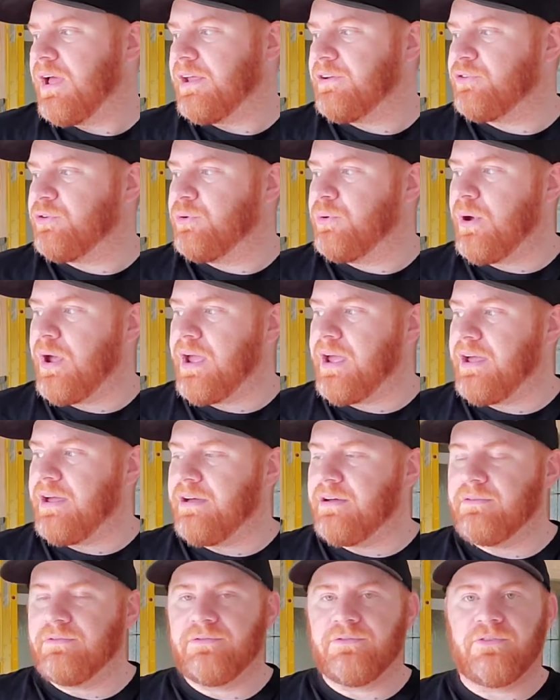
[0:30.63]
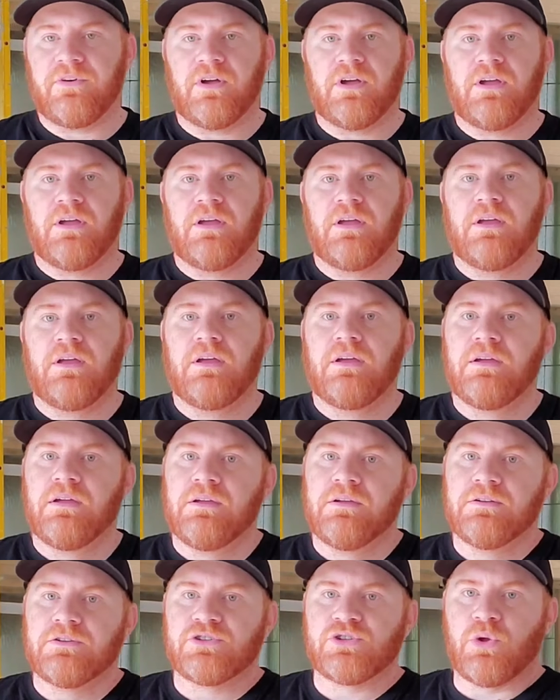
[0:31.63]
I do have
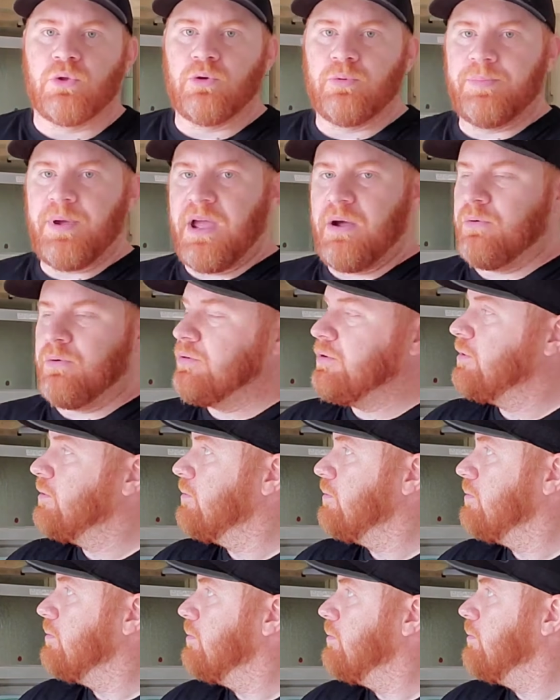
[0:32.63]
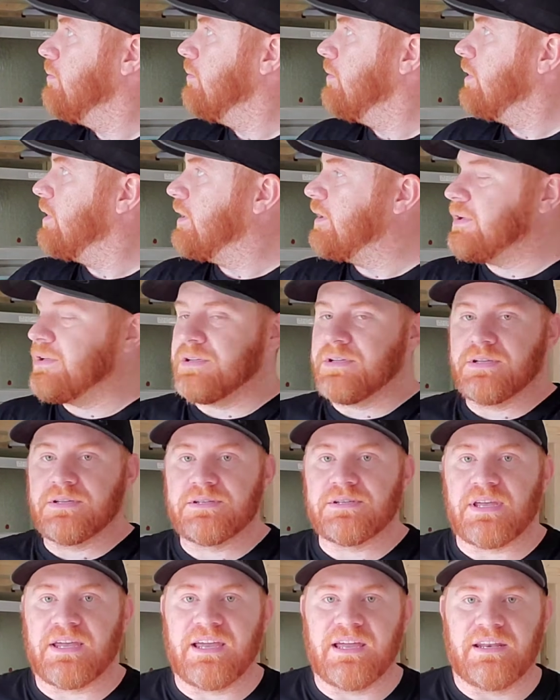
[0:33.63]
solar powered. I
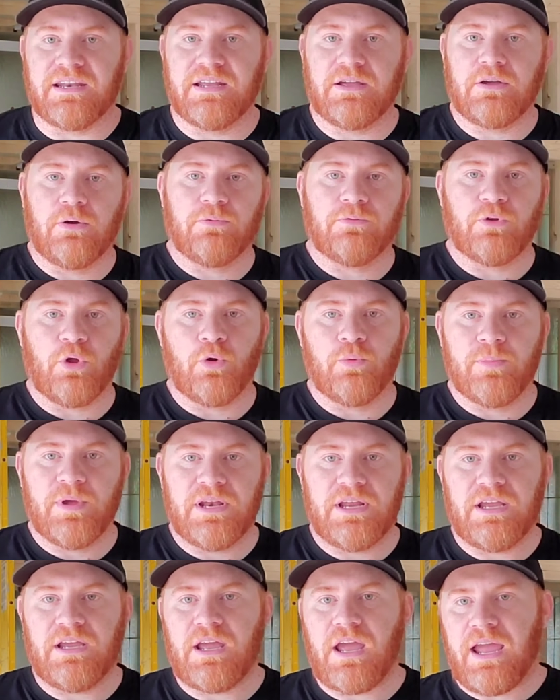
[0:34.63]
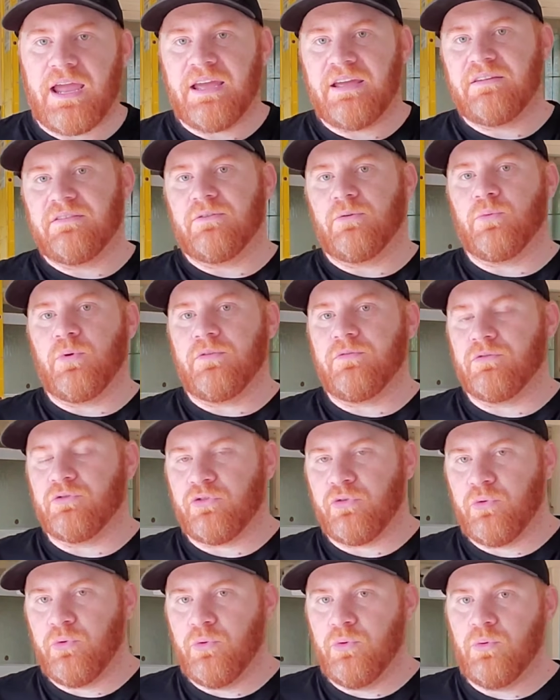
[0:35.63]
got an EcoFlow Mini and the River
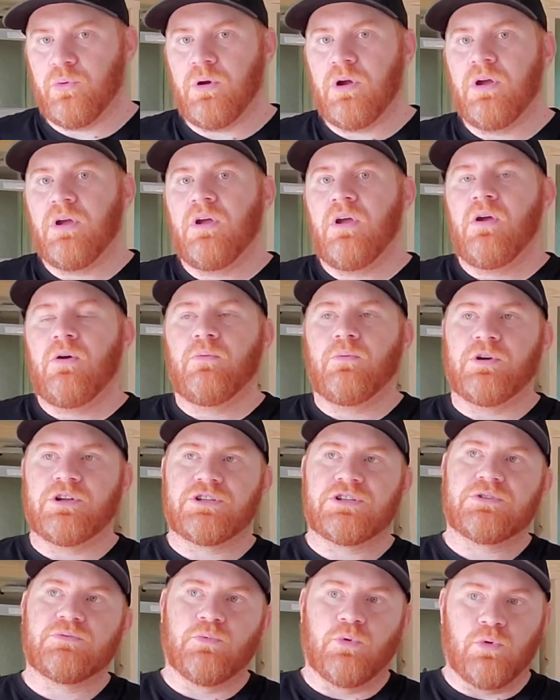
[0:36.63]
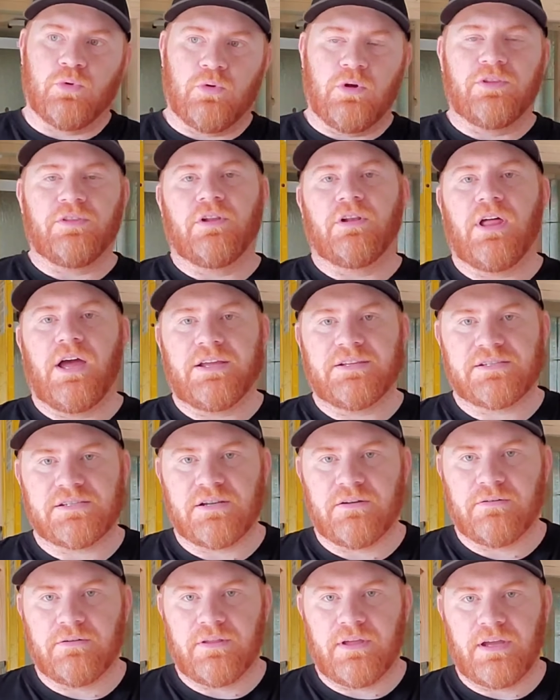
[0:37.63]
2, which will run the lights
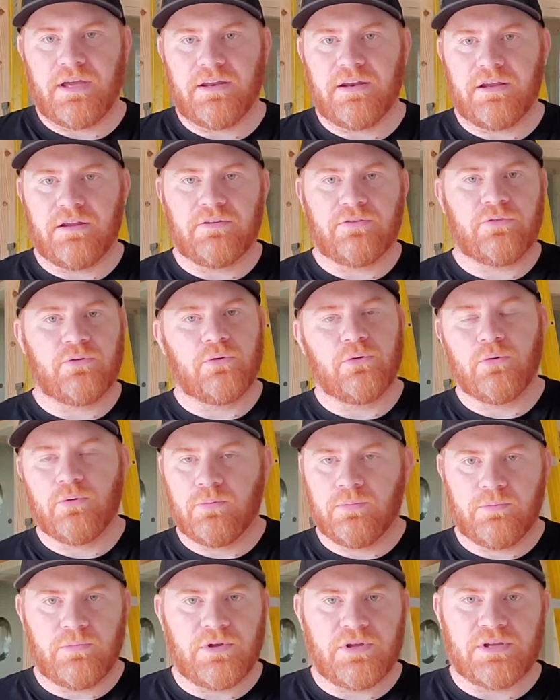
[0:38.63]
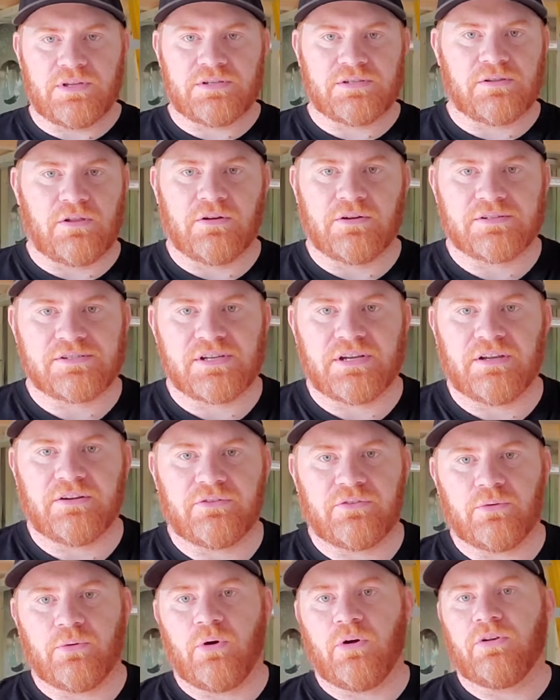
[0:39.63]
and everything I needed to, as long as I
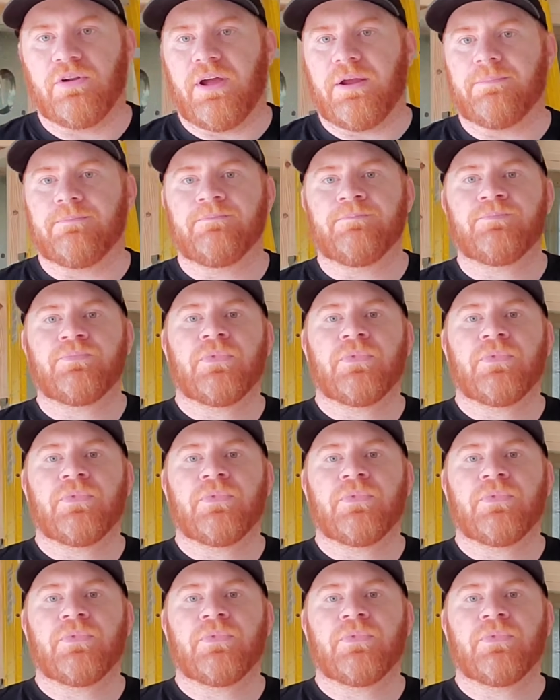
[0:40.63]
needed to all night.